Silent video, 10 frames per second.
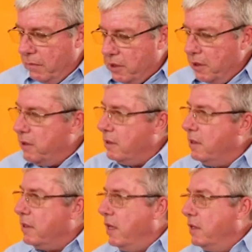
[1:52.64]
reduces
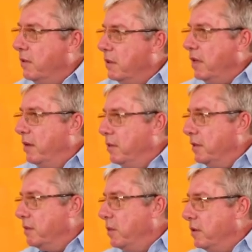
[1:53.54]
the size of your table
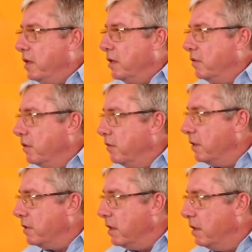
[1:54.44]
and there's more nice food
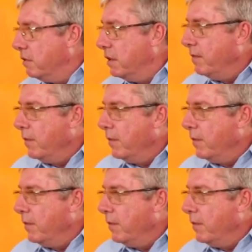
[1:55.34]
for yourselves.